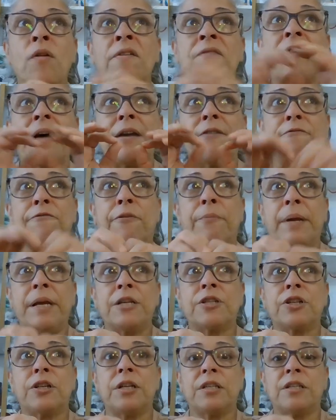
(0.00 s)
of that
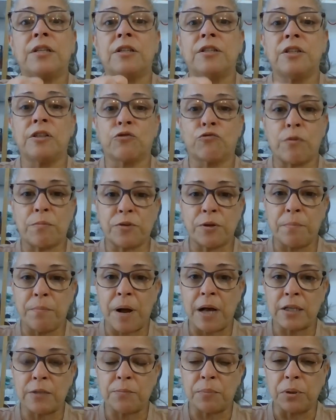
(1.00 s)
information is in the description
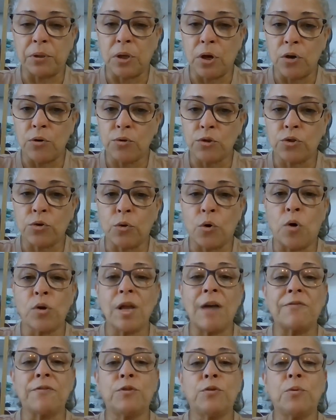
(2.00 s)
box below. So all you
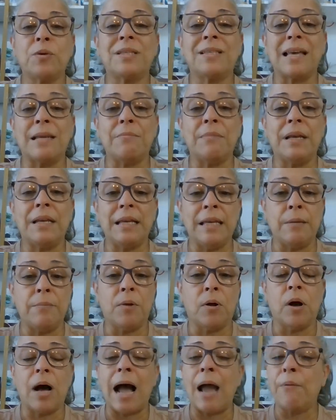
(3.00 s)
have to do is send me an
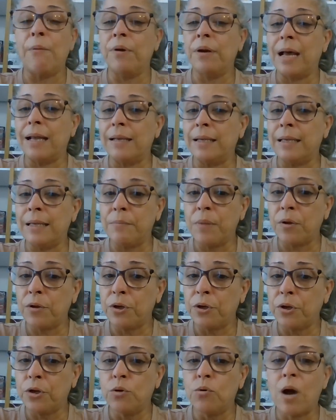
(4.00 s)
email. I will not email
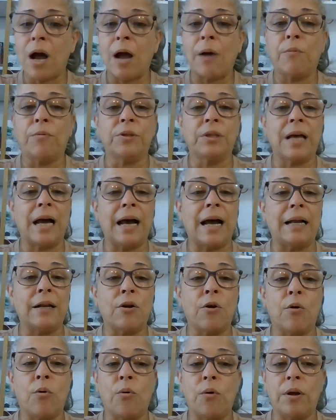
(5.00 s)
you. I will not
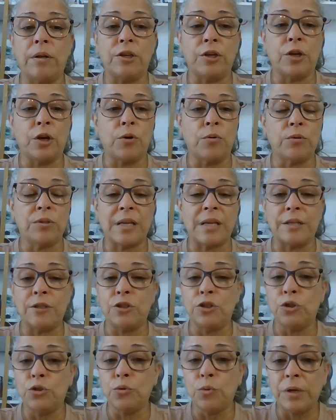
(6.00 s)
go, send
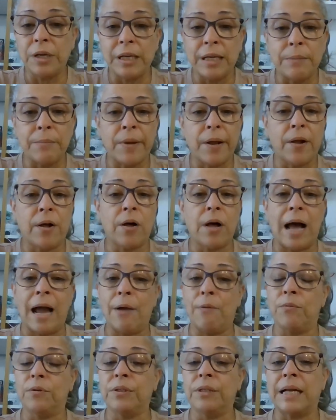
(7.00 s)
you an email. I
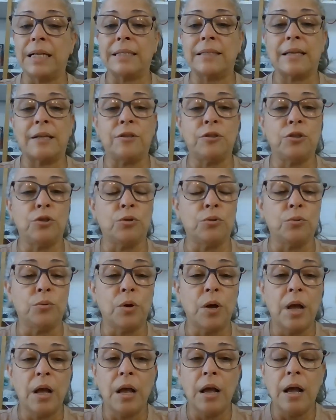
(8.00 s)
will not send you
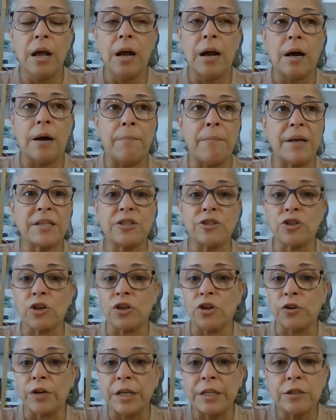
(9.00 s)
a message on
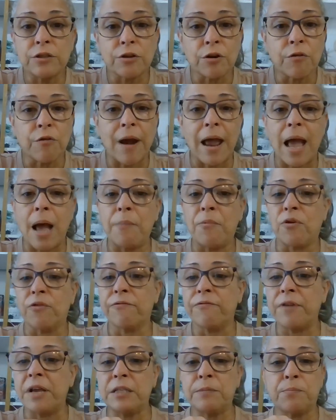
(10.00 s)
your Instagram or
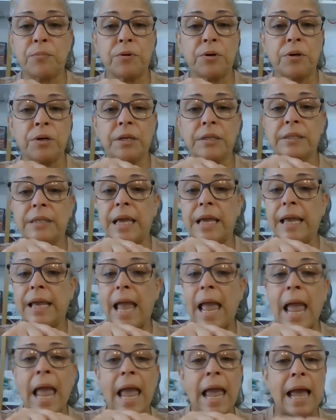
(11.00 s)
Facebook saying,
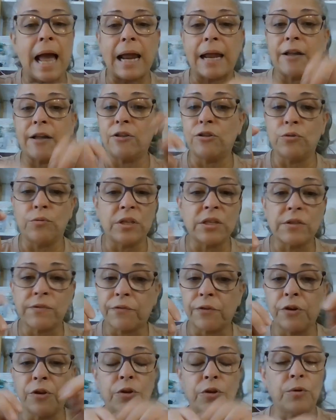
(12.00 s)
hey, I can do this
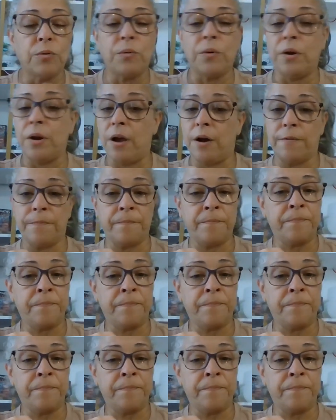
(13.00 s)
for you. No,